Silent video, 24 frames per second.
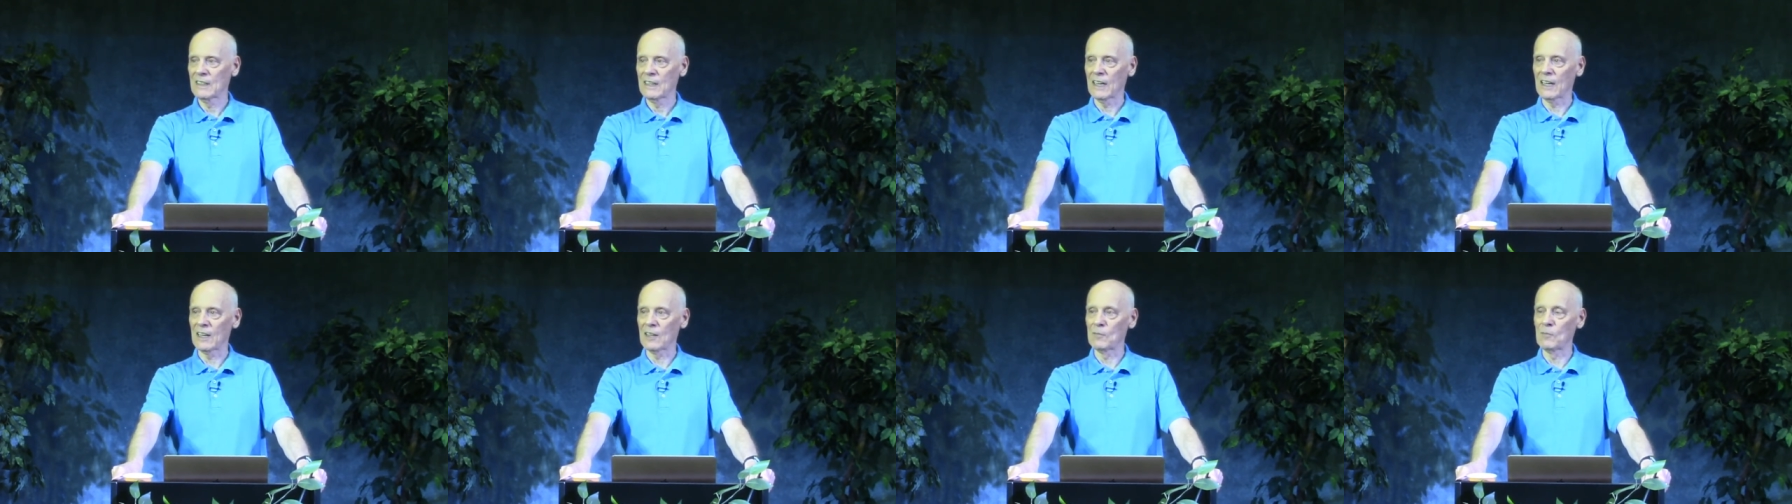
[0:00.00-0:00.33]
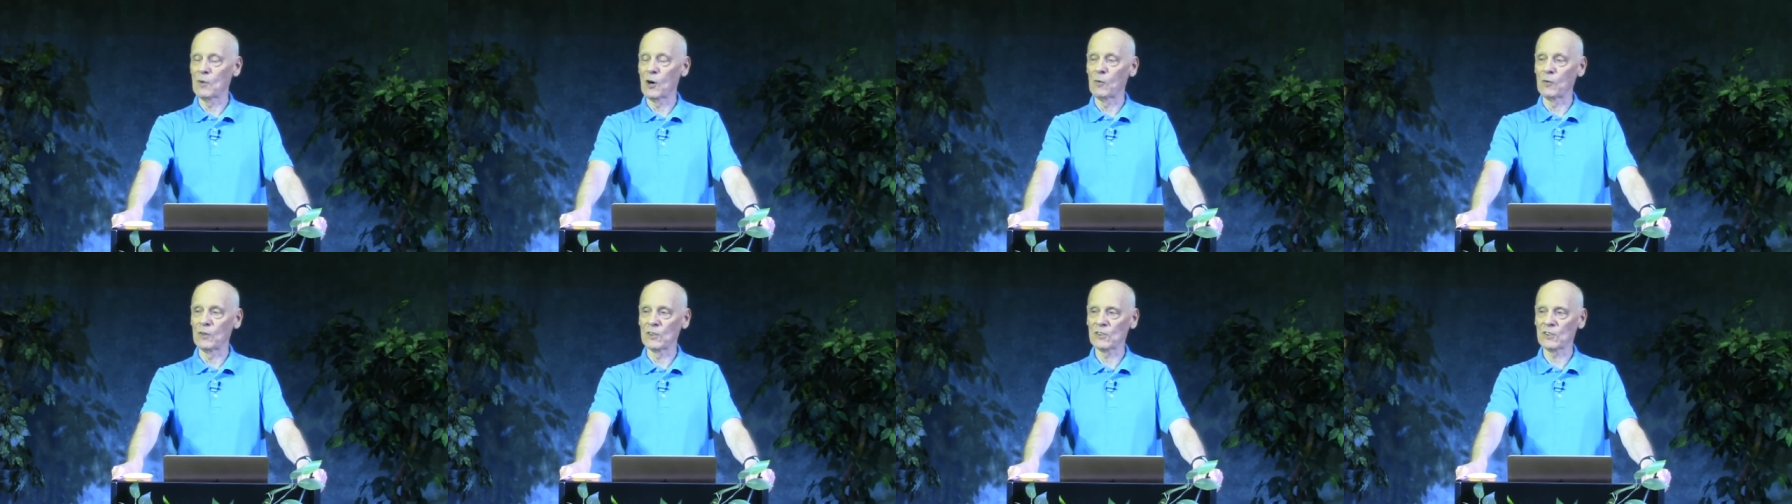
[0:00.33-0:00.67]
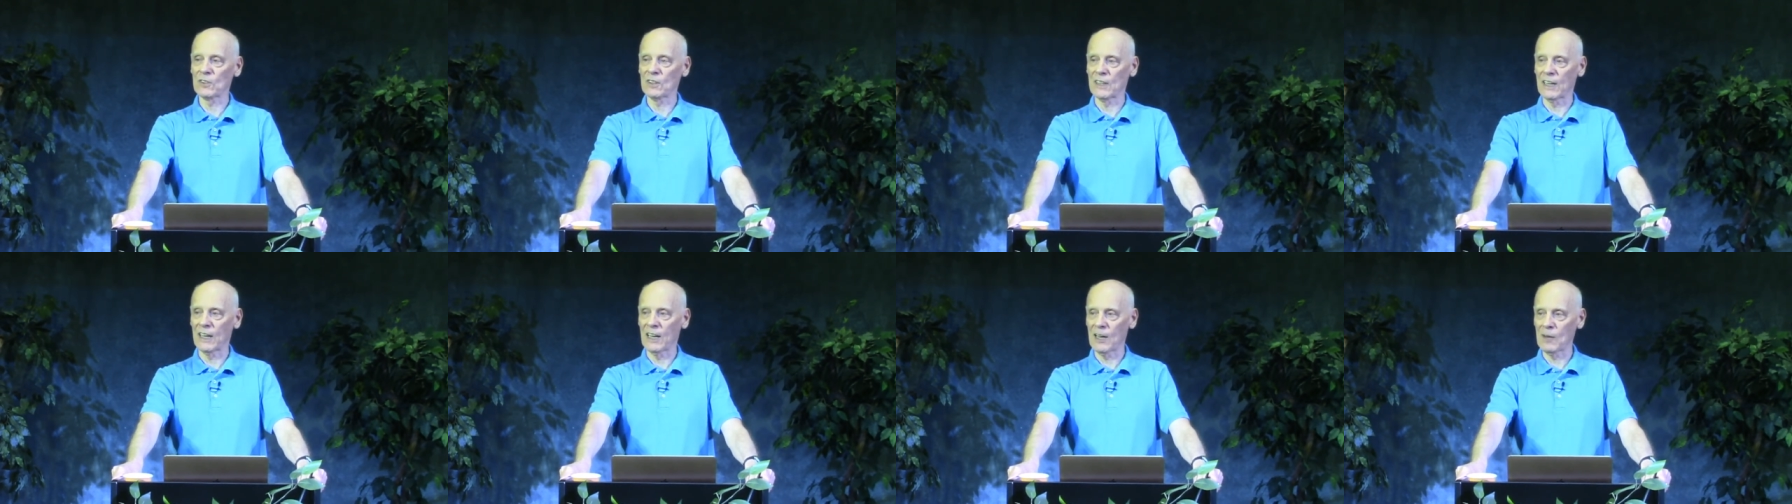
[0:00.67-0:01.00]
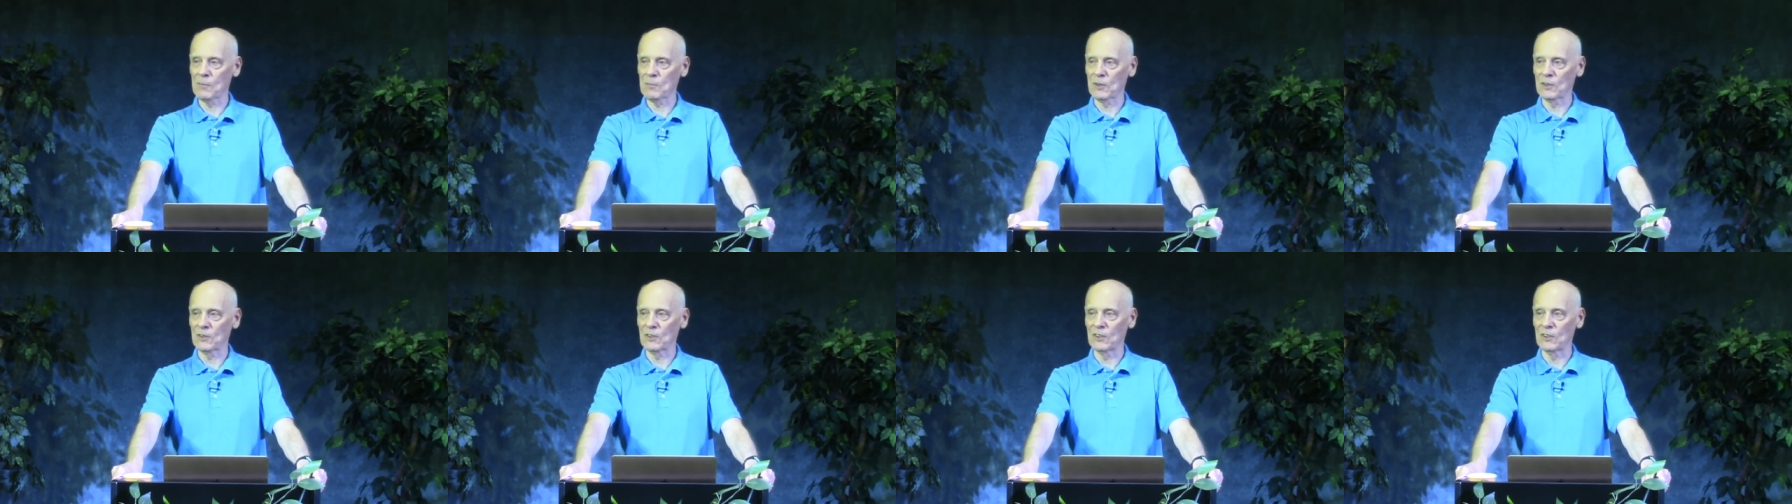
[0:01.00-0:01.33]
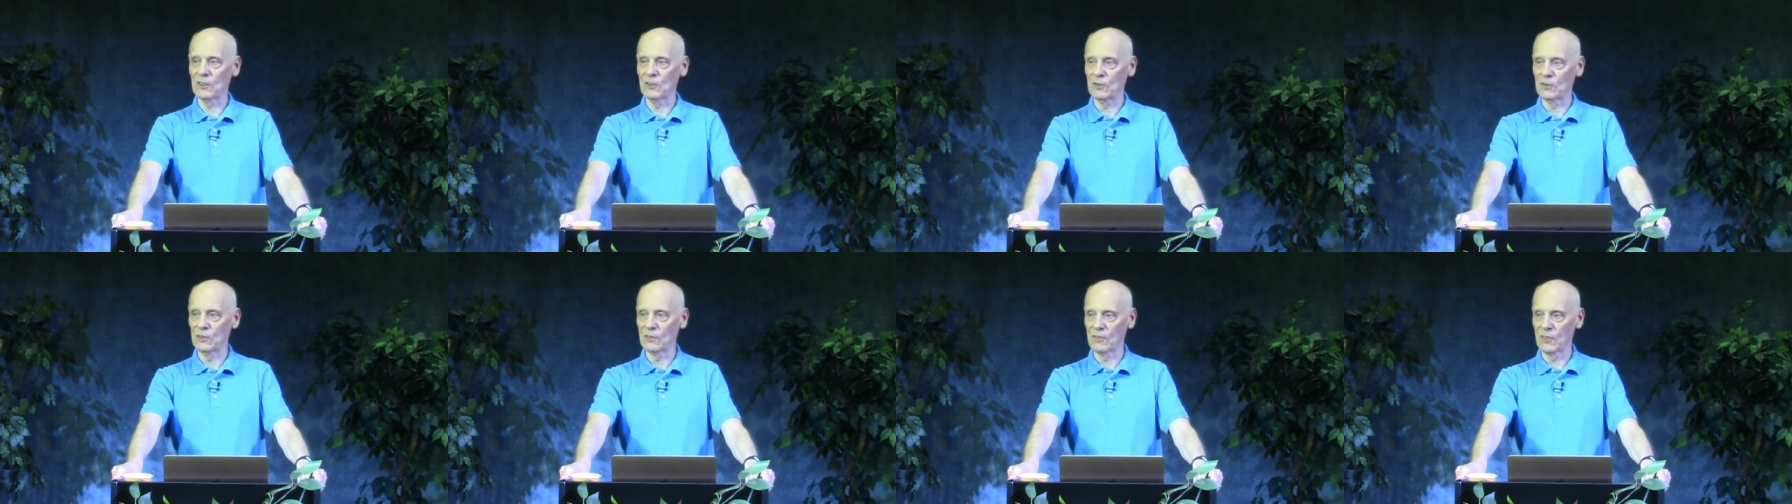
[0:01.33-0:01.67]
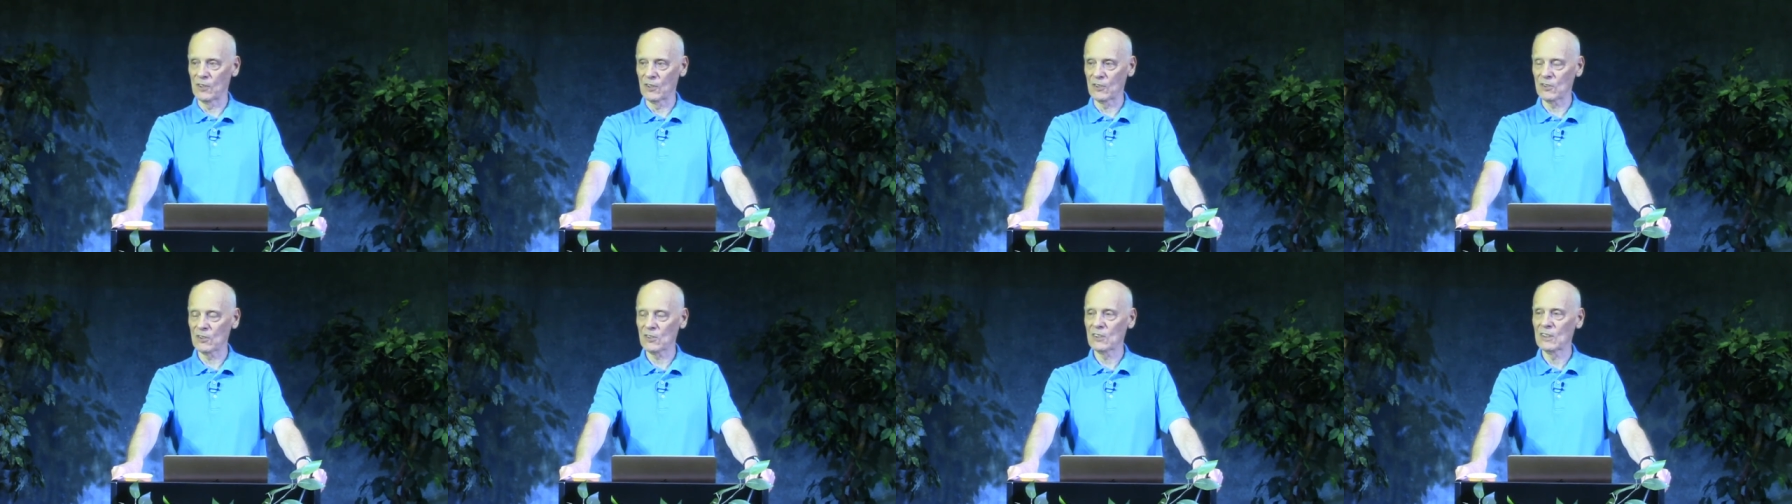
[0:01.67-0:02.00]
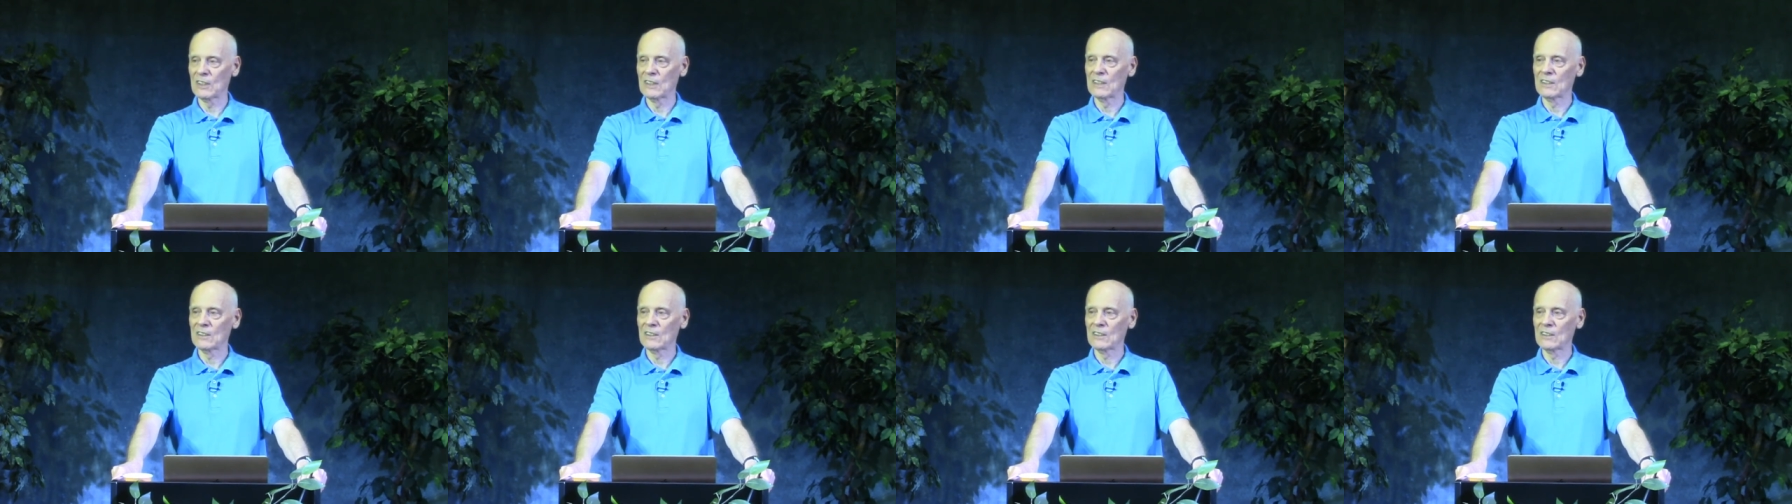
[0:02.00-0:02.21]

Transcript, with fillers: and about what's going to happen to the universe,